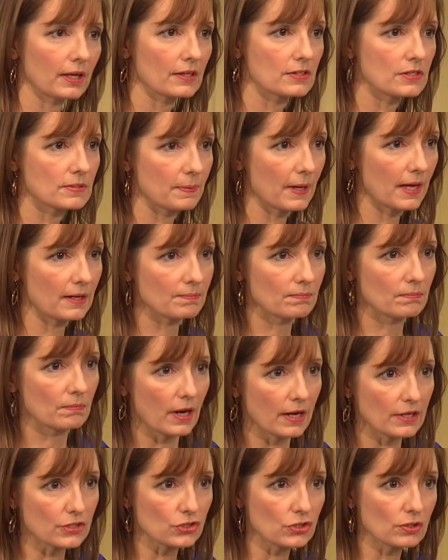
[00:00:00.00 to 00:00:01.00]
had spent
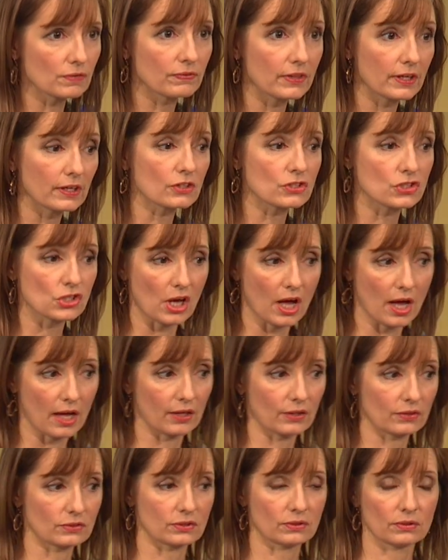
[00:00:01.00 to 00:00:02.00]
much of their
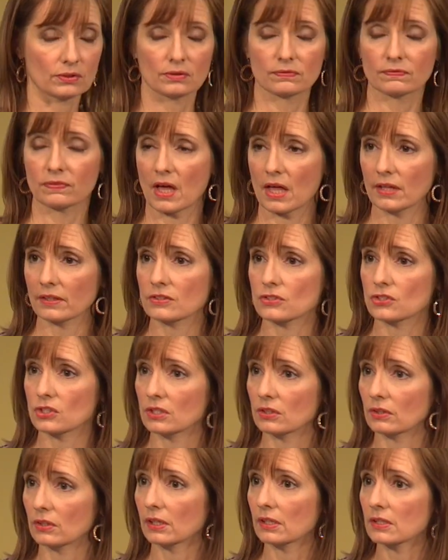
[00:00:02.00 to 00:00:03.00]
childhood
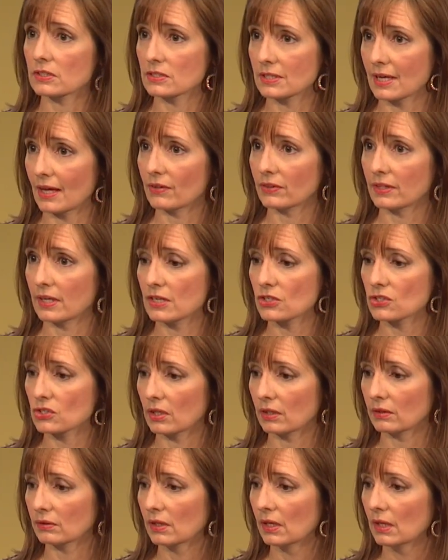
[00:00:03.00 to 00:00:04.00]
volunteering in South
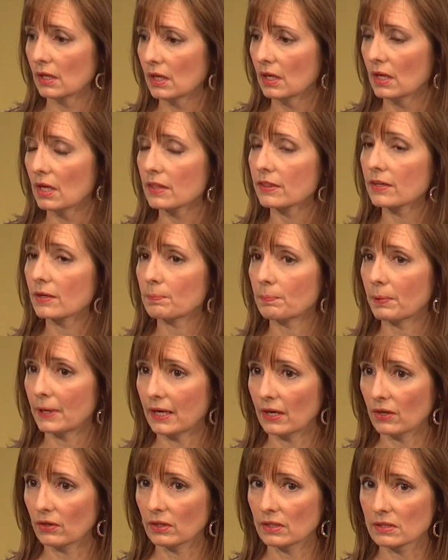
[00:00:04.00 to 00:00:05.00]
Asia. Their
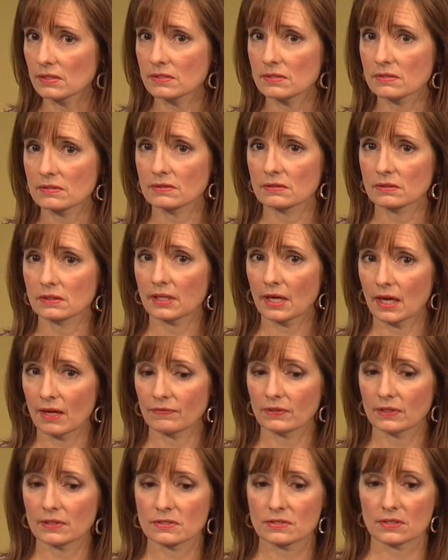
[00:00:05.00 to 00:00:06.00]
parents,
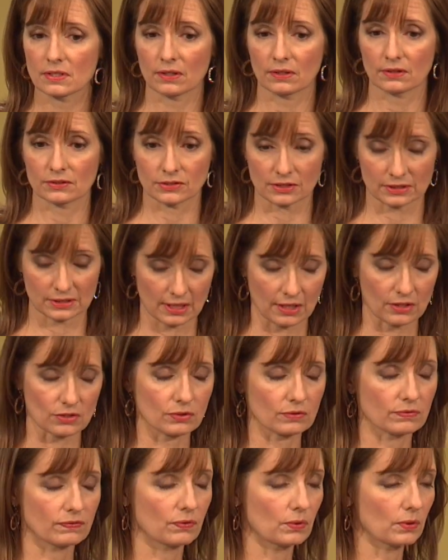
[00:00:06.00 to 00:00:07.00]
Kevin and
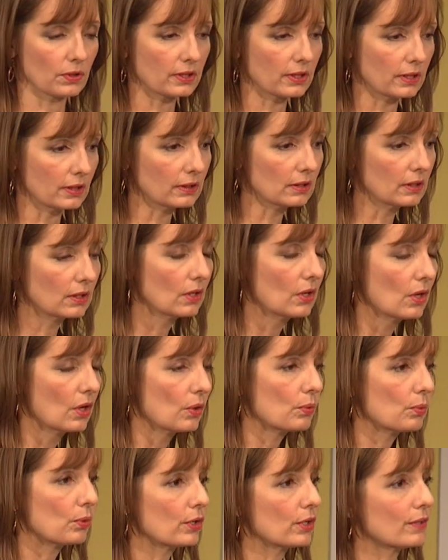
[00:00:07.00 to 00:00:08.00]
Sandra Forkin,
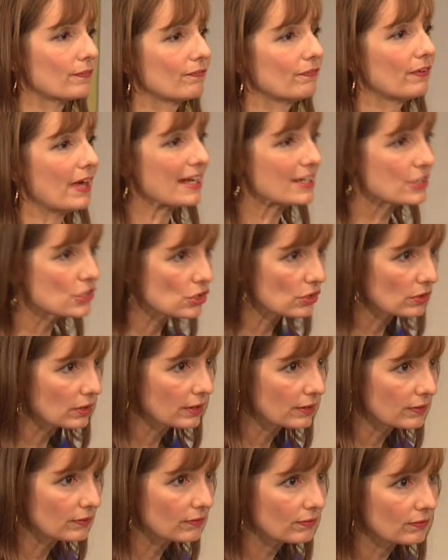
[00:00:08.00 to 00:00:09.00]
were
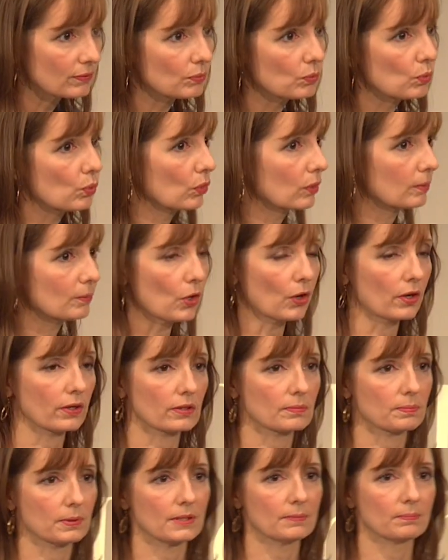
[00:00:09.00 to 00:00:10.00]
adventurous,
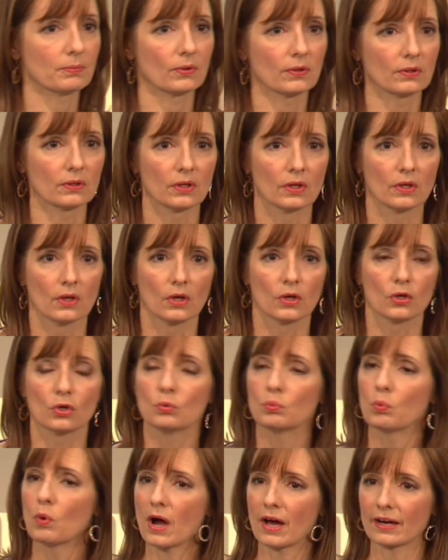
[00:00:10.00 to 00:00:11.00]
warm-hearted people who
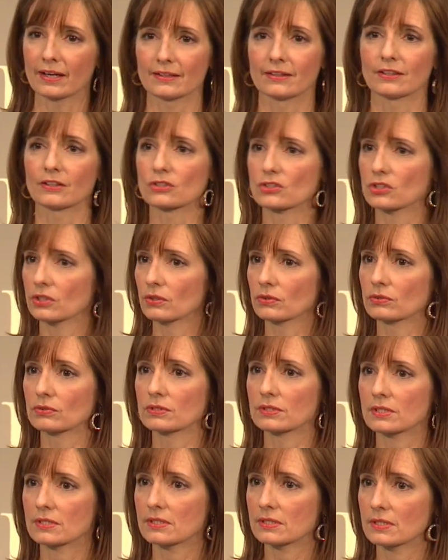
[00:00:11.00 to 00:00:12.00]
wanted their
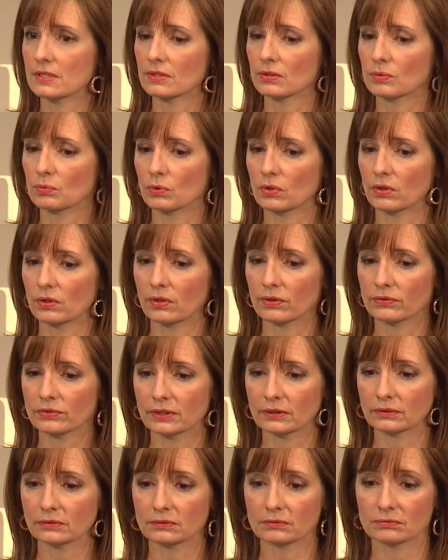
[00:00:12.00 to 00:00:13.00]
children to see the world
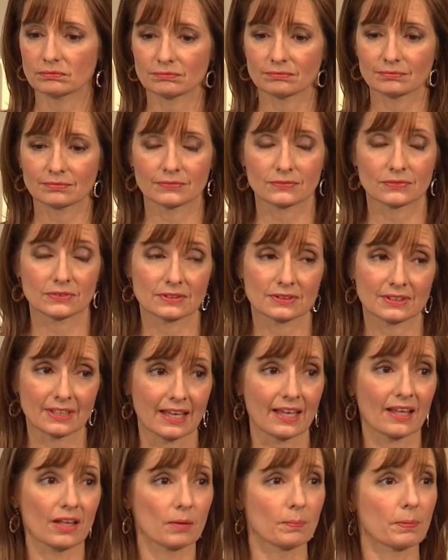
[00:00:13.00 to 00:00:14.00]
and to
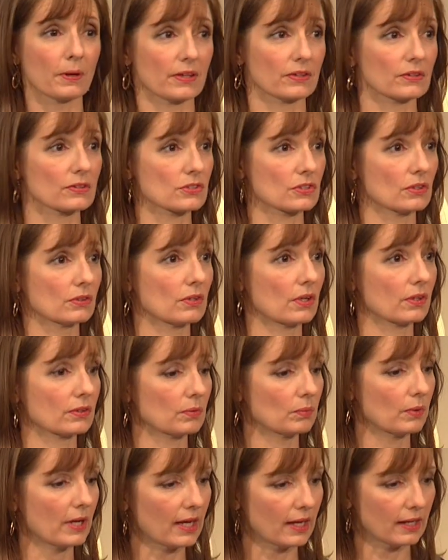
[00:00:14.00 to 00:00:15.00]
help others along
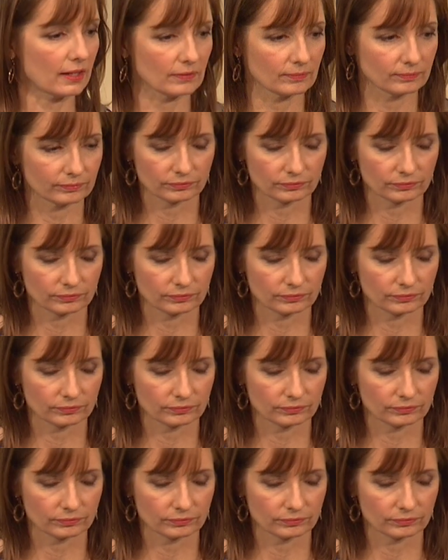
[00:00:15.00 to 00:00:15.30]
the way.